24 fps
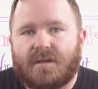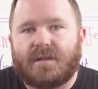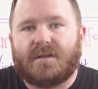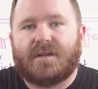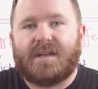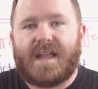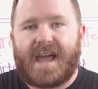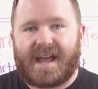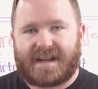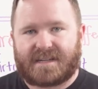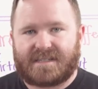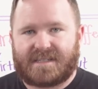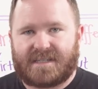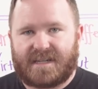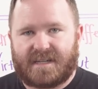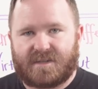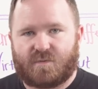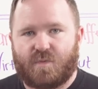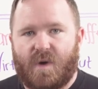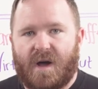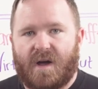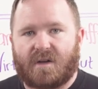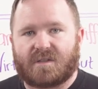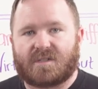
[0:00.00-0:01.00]
next as
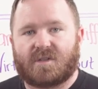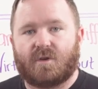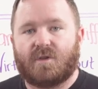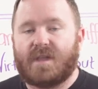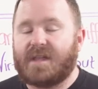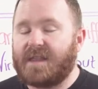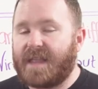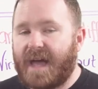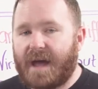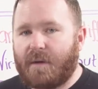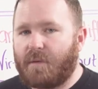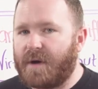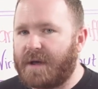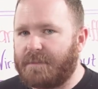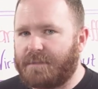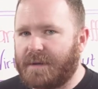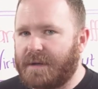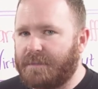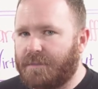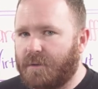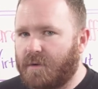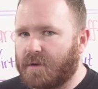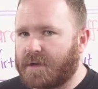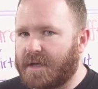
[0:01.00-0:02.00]
well. So then that way
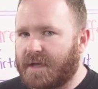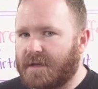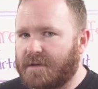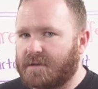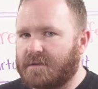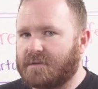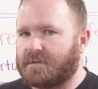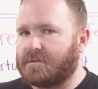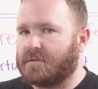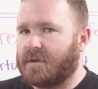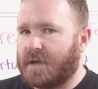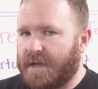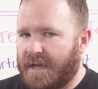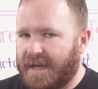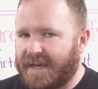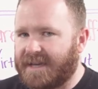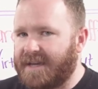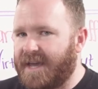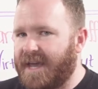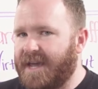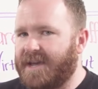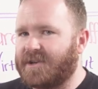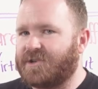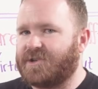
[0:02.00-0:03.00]
people can
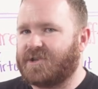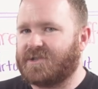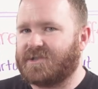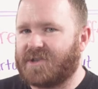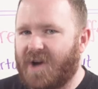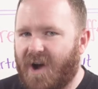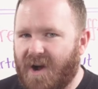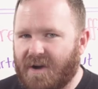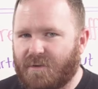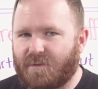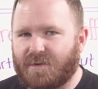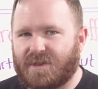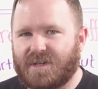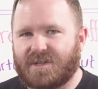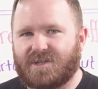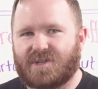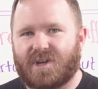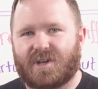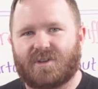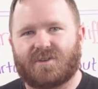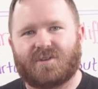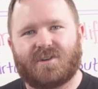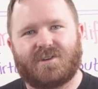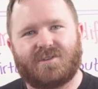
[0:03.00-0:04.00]
engage and talk with each
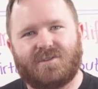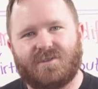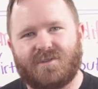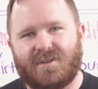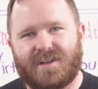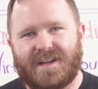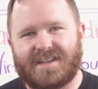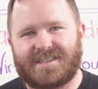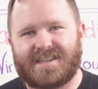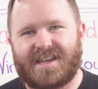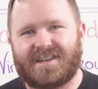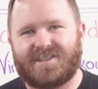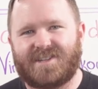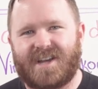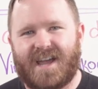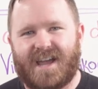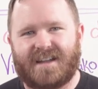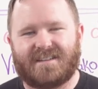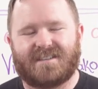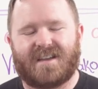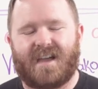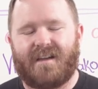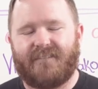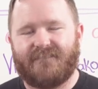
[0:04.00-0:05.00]
other and utilize that
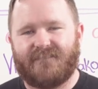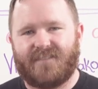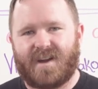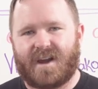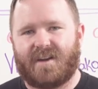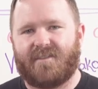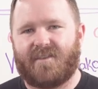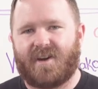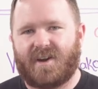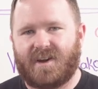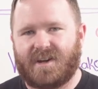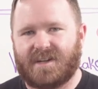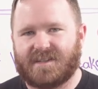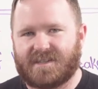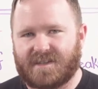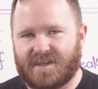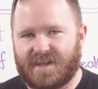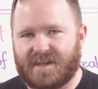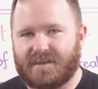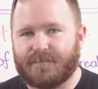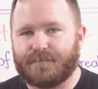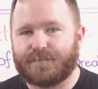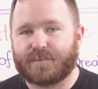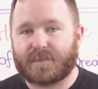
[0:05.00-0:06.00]
chat very, very
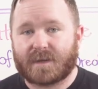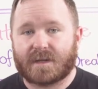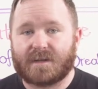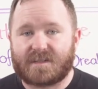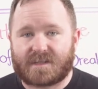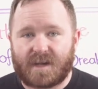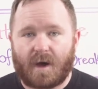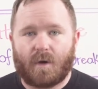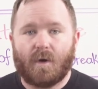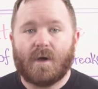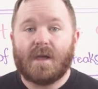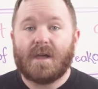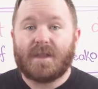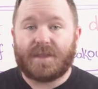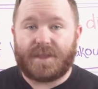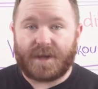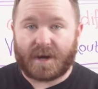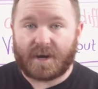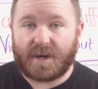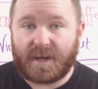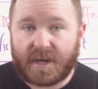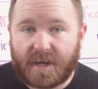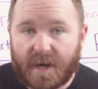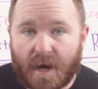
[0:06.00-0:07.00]
easily. So
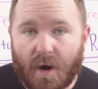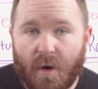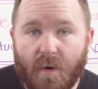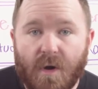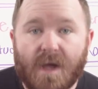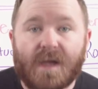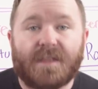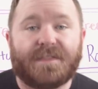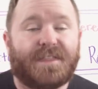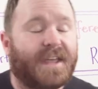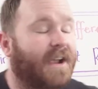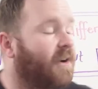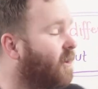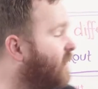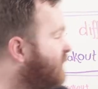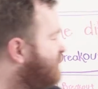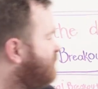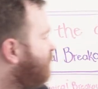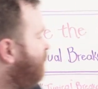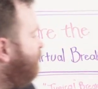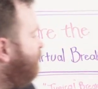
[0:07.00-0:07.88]
there you go. There is